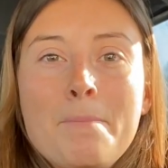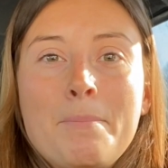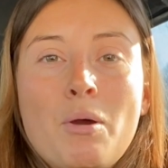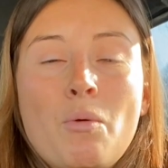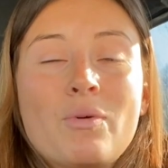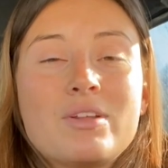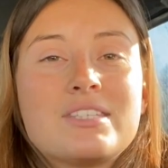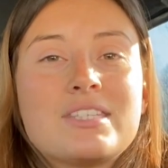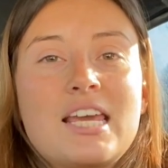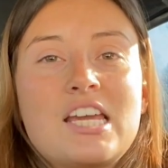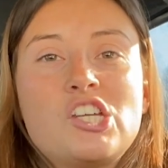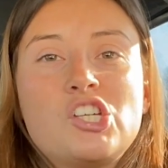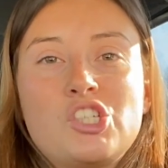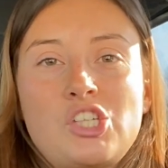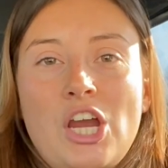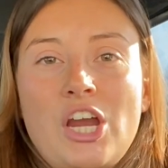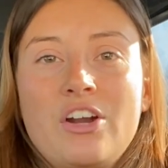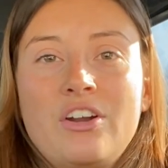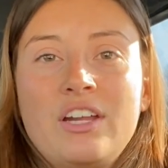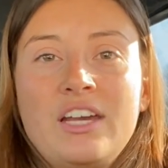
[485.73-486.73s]
But once they
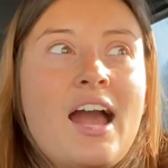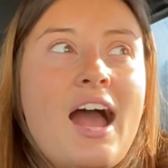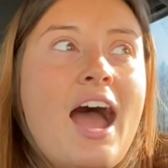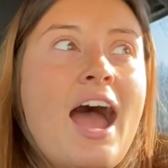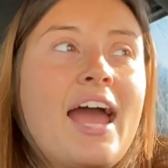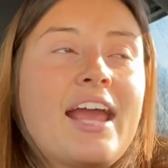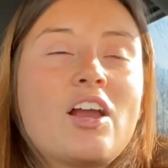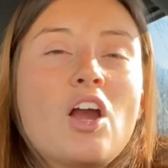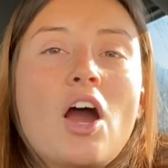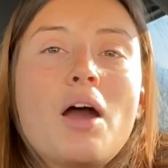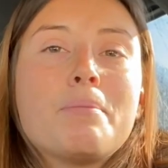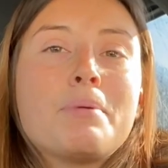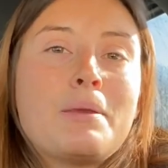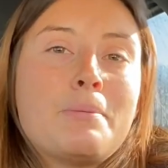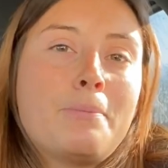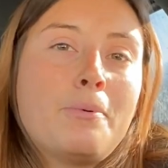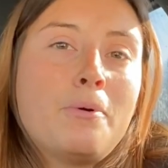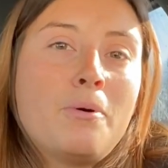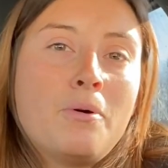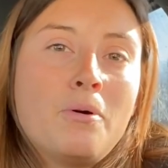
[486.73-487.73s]
shared it, I got
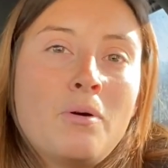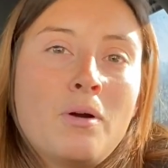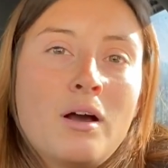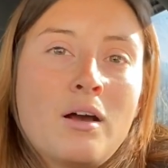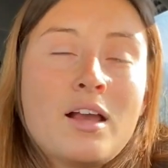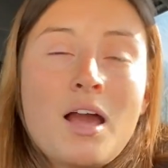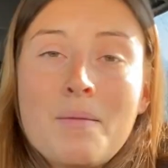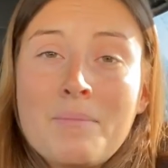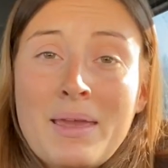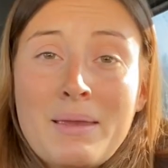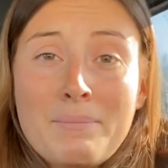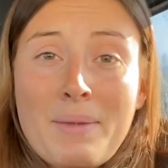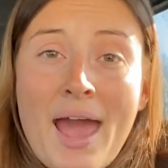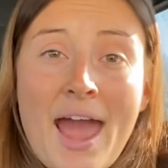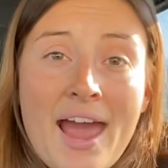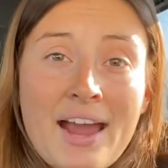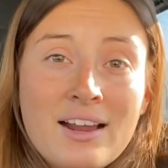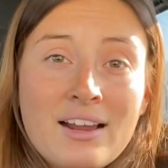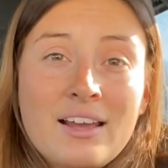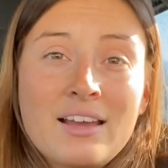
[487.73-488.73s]
people coming
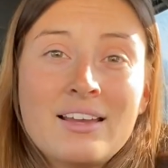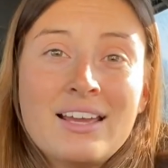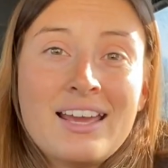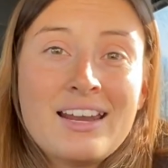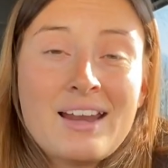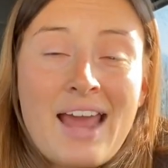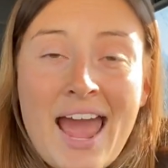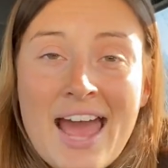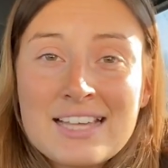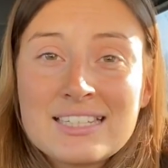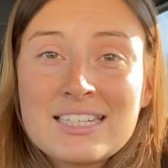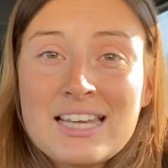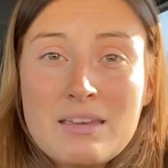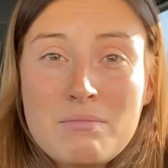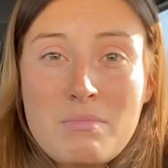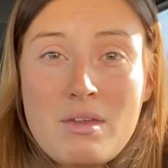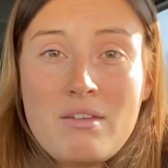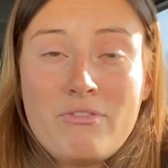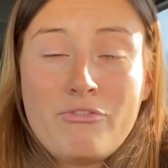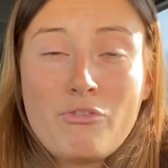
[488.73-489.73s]
back and
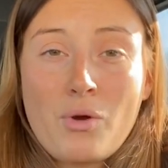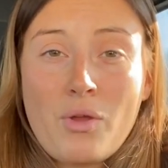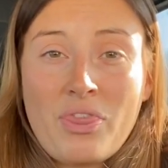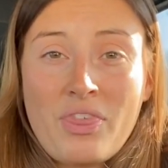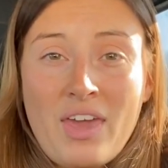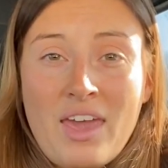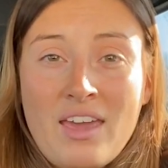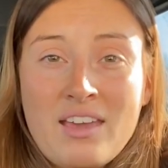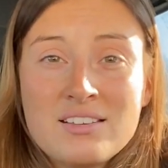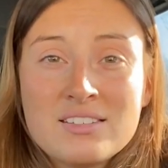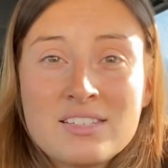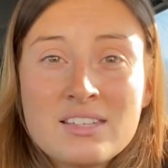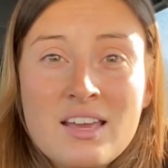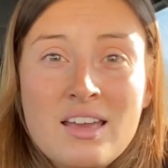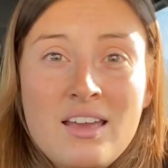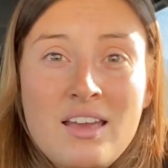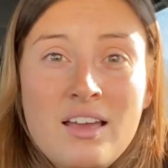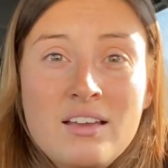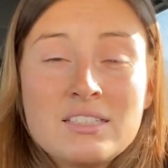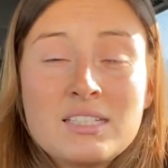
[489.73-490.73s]
asking me for things
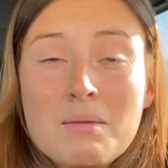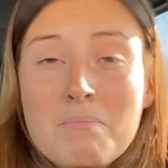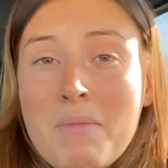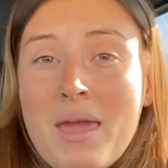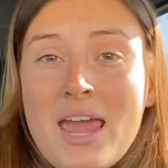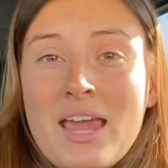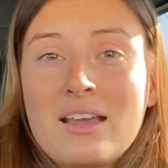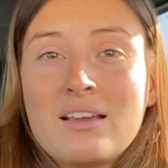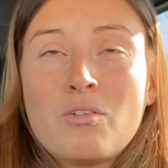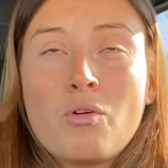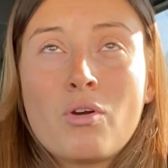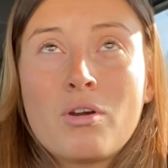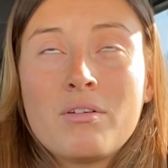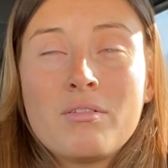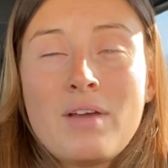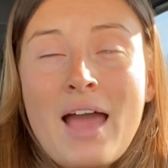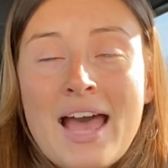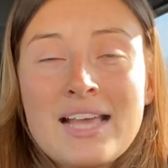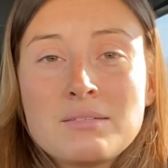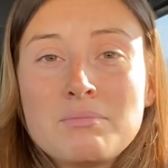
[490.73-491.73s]
to make,
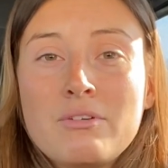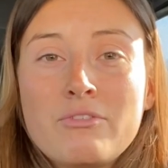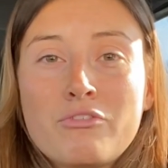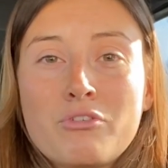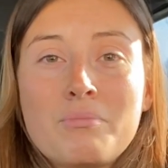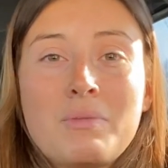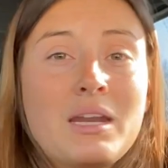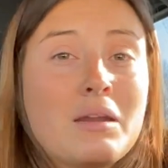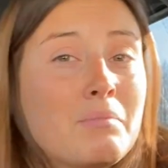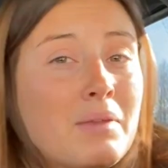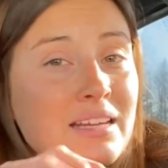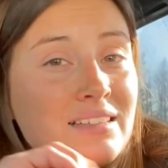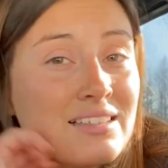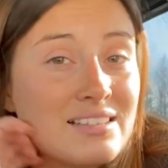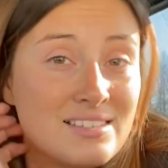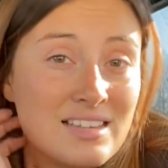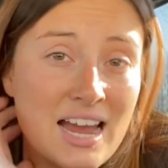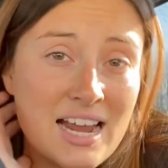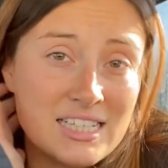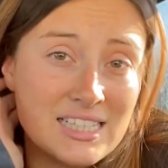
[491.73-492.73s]
or asking for me to make
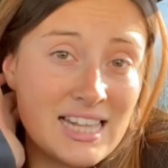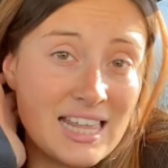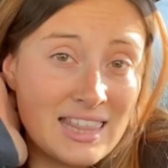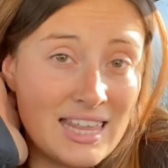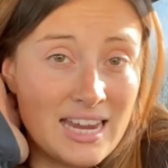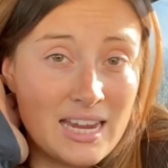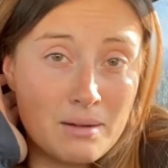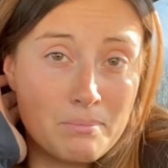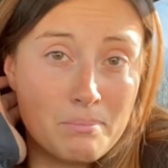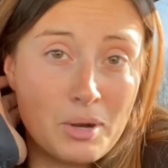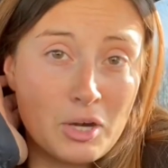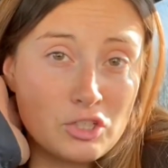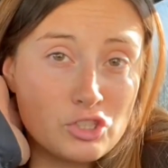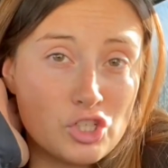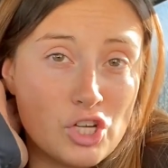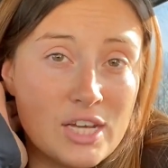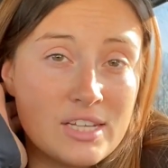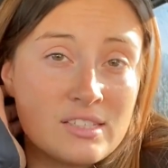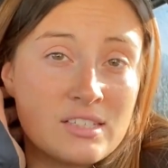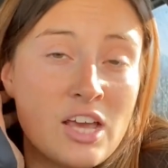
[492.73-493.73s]
designs that they can
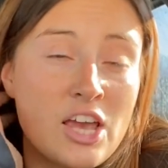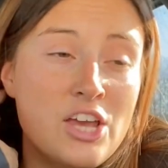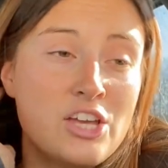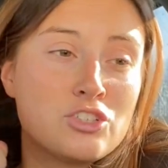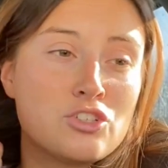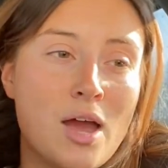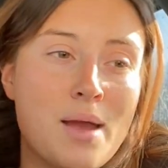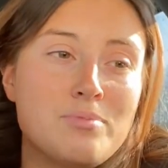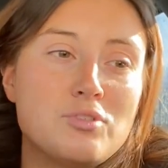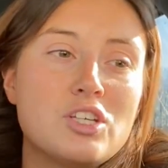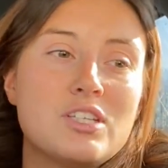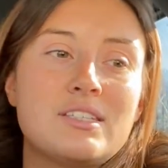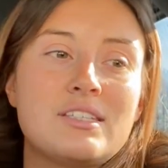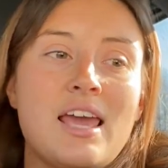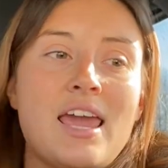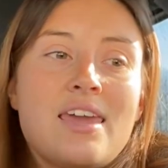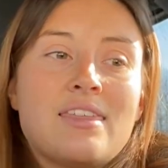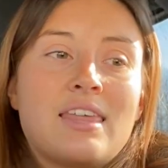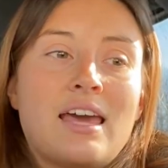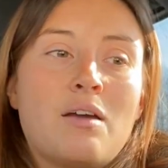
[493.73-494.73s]
purchase. So I'm just
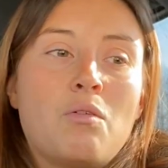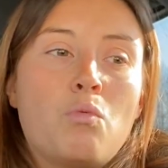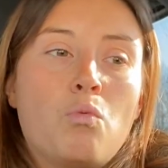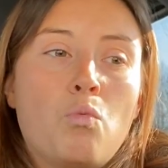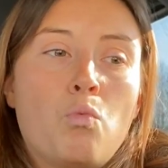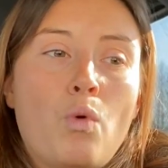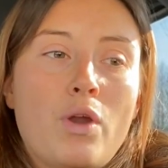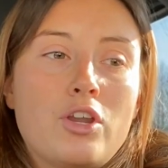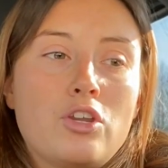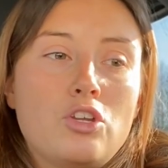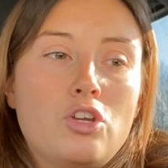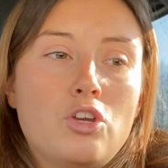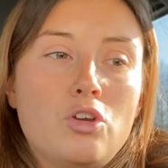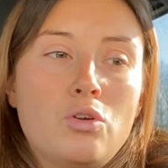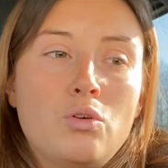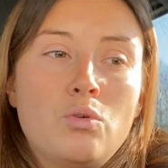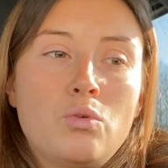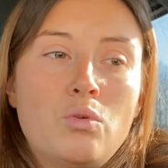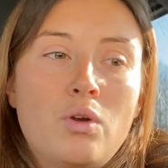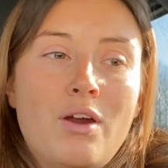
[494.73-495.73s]
saying that when
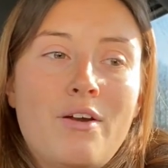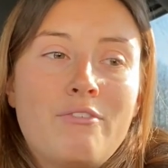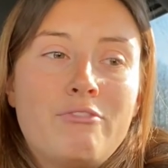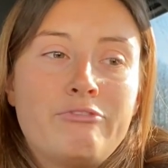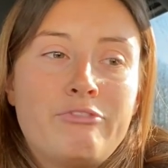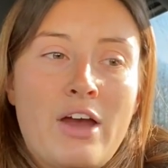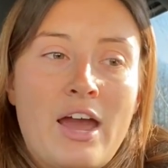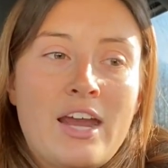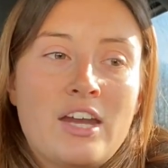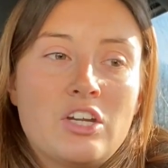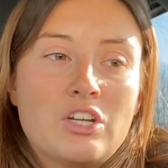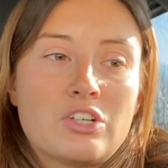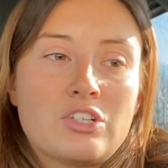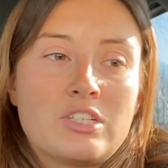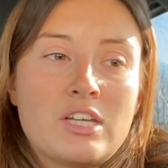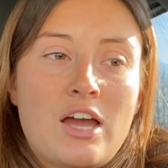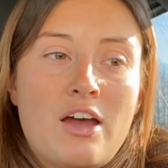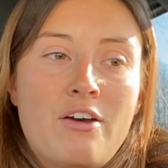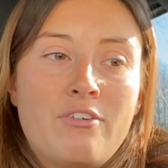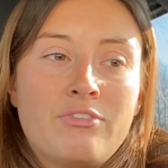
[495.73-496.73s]
you find
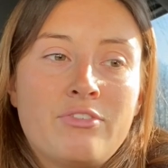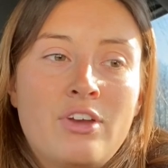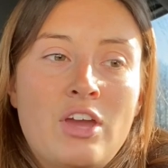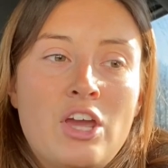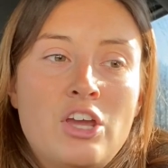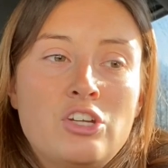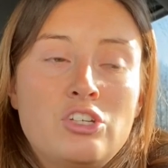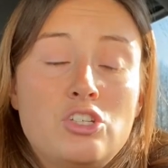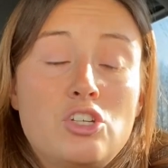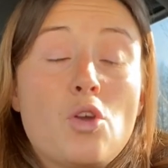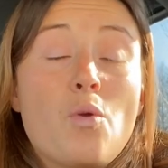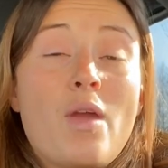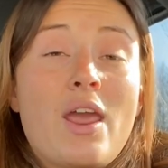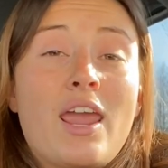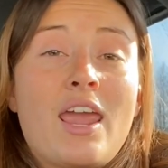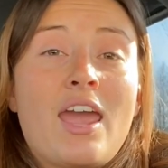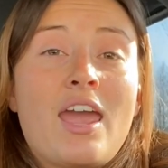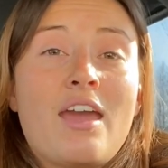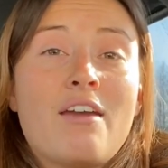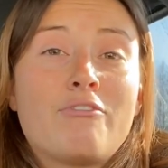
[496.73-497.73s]
yourself
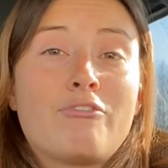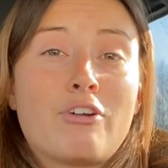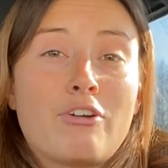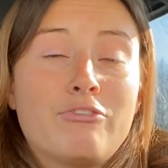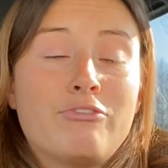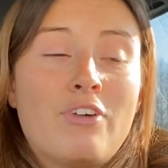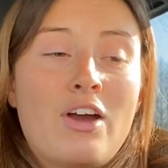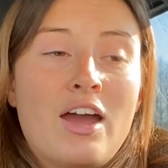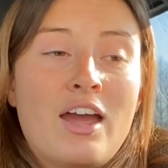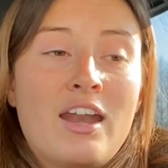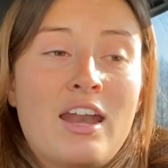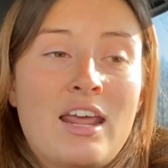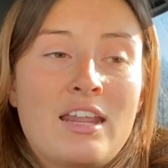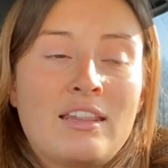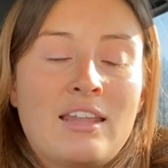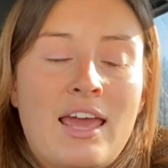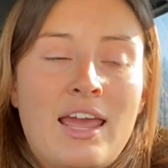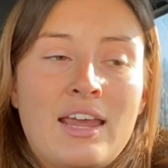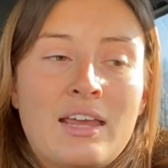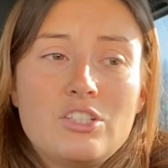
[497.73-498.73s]
doing it for fun
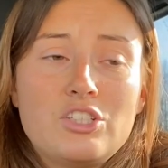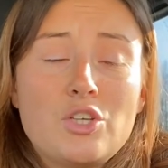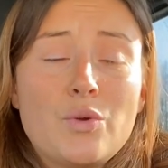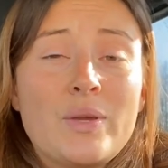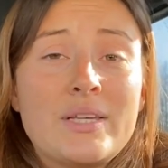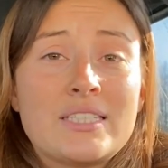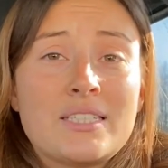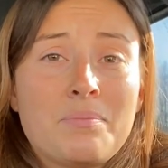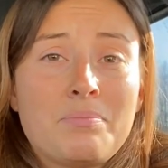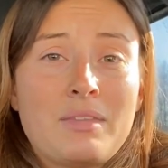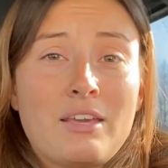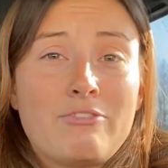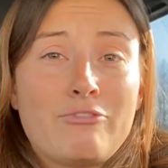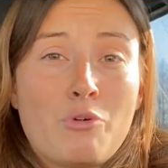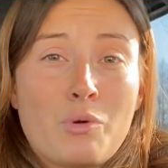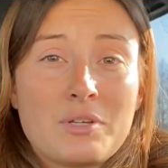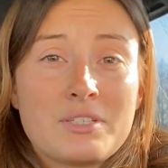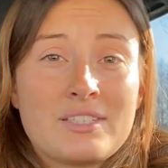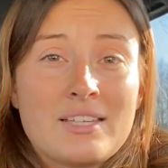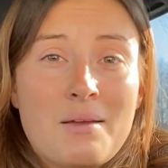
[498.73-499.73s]
and like doing something
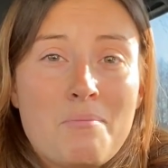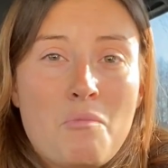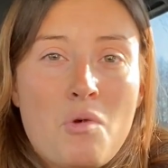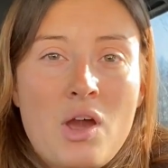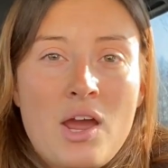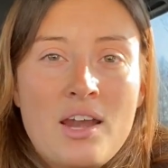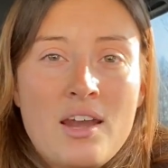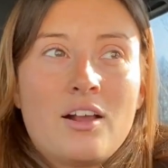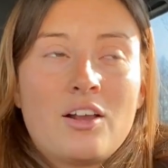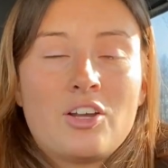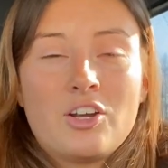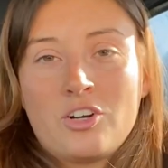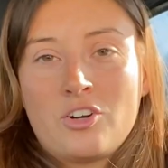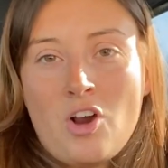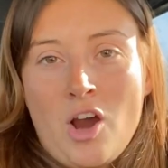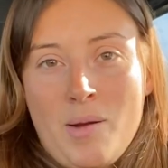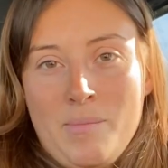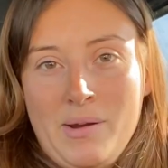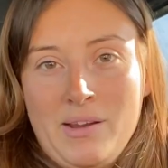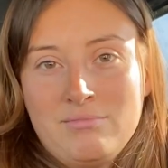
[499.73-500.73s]
for someone, good
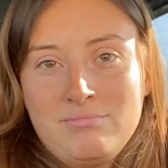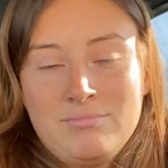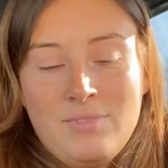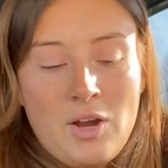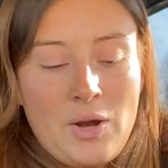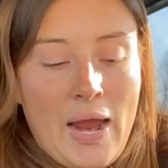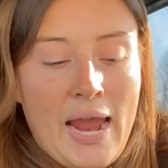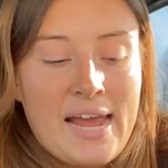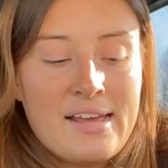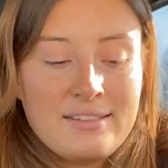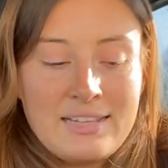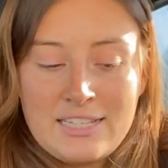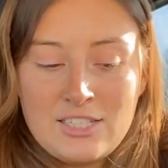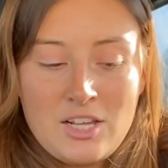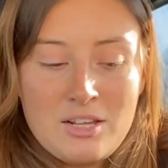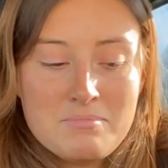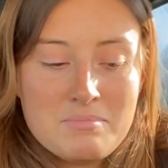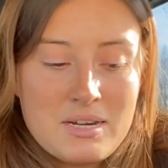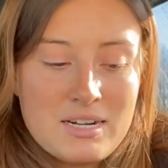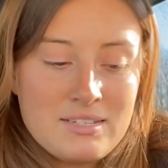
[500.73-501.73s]
karma. Okay, that's
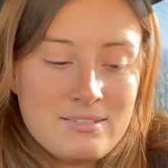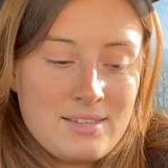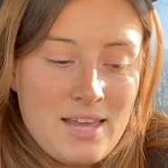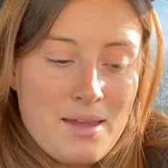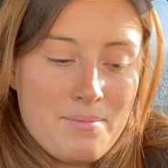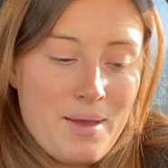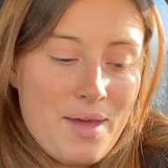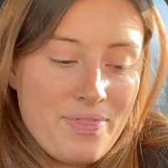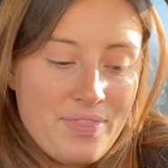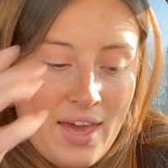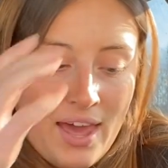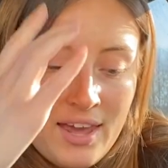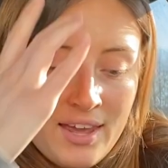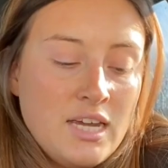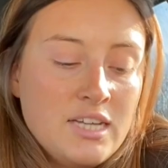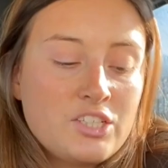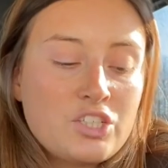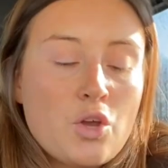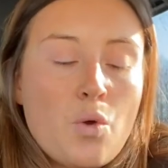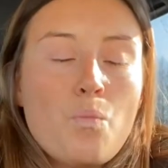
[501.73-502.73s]
all I'm going to say about that.
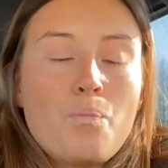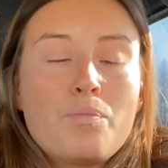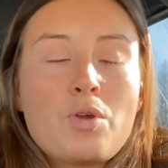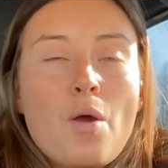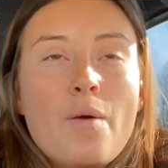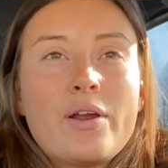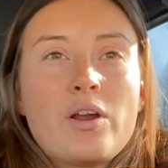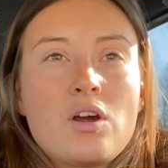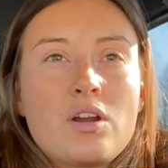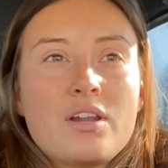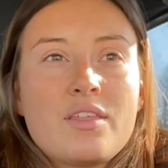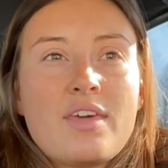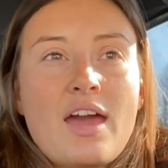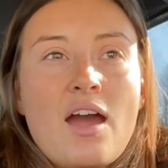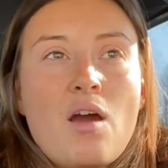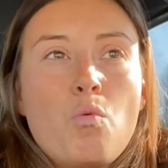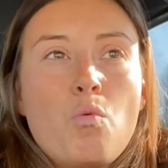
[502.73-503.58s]
And so going on to that,